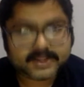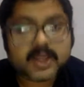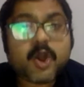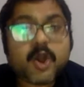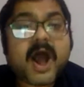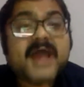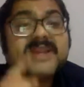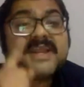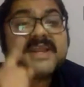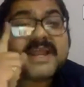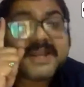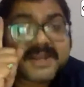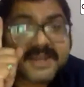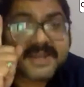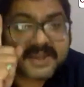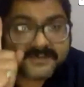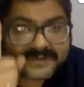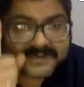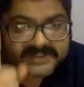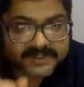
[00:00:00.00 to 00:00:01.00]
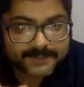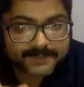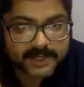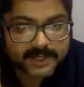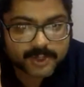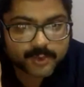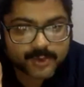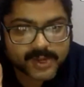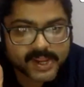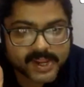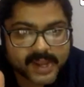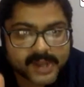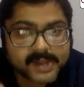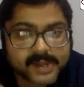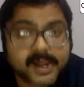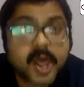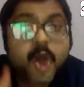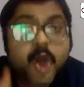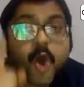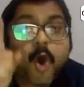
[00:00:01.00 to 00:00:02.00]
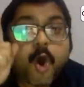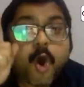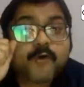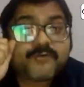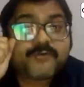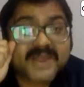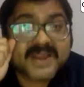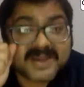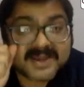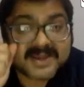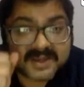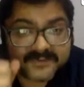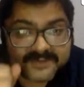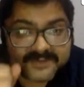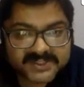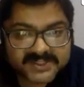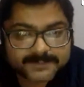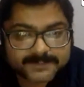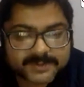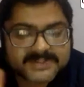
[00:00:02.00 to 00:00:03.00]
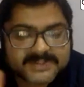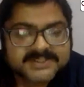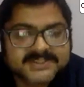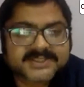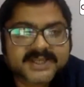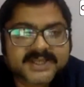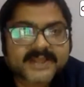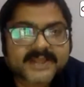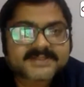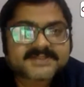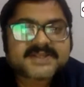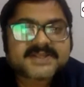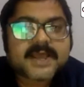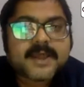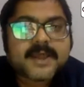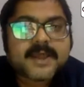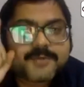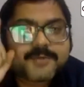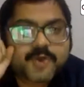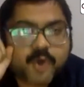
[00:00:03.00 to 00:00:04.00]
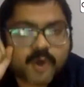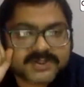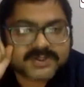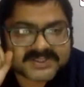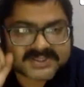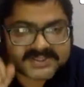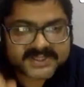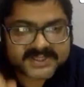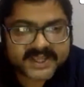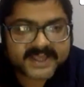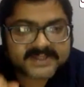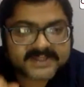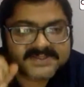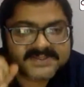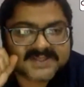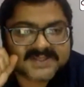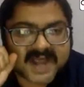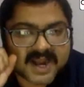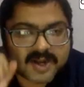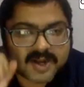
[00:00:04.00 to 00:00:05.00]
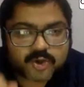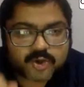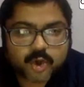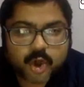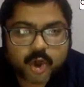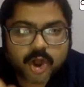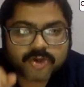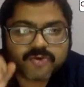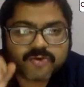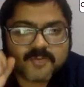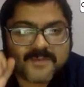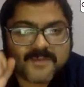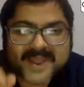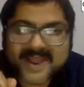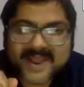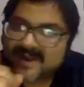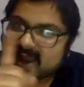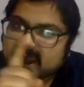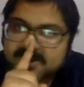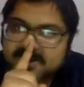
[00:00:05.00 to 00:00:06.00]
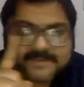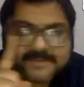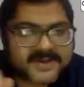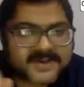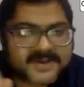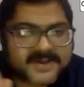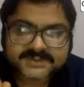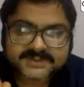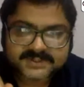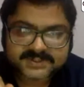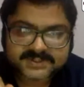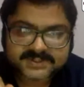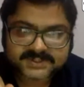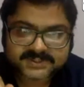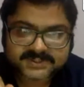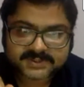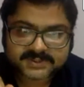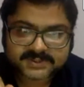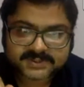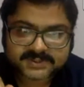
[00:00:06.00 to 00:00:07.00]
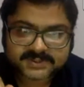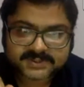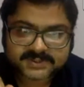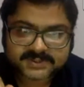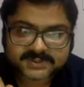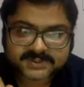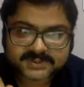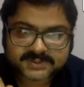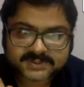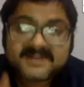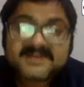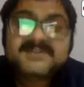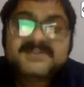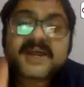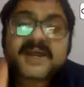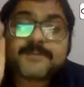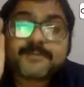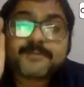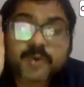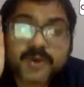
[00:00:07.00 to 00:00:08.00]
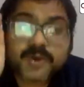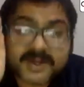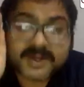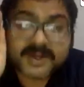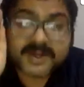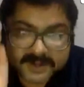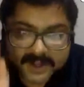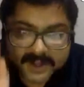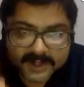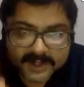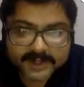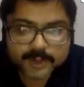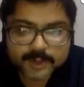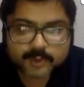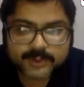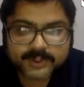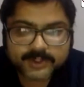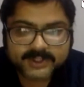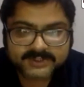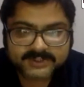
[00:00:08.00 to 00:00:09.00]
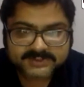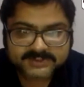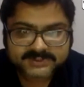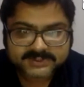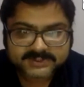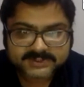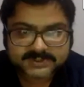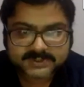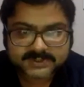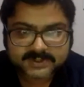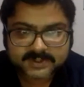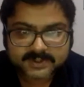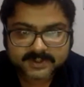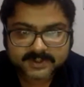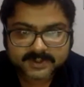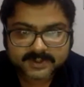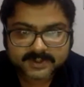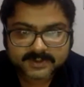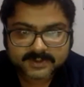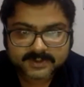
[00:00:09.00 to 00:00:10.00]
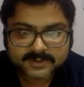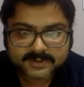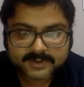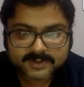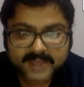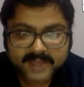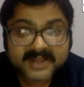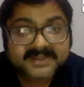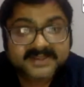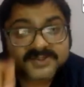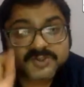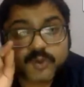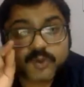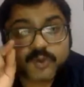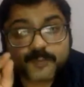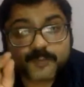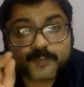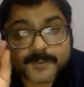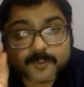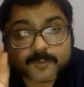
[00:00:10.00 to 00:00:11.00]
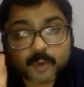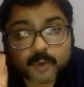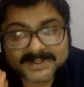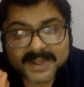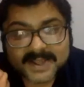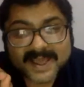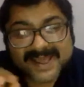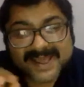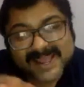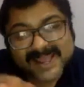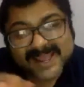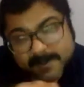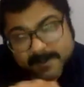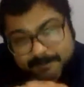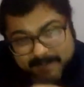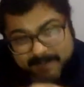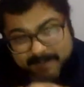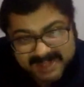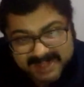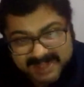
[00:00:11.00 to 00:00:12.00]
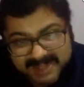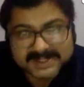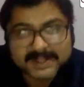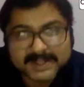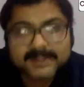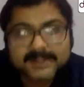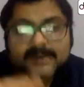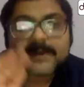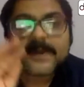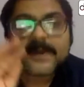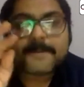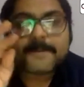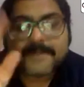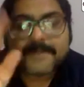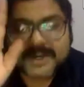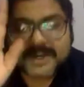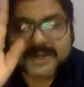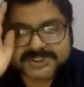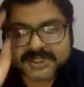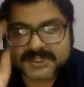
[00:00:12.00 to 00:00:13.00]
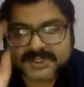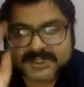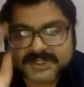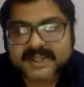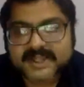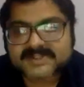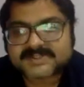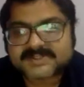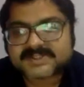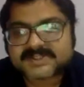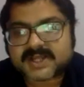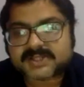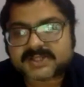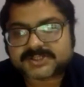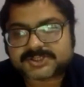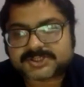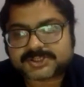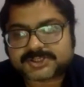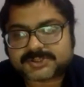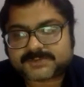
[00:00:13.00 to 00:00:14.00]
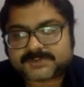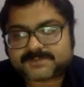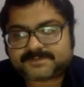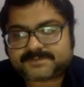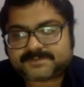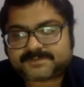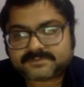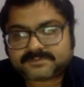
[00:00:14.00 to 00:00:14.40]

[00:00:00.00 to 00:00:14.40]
An indivisible union of indivisible states because states are not mere administrative units. These are political units. And the Supreme Court has, in passing, mentioned as such.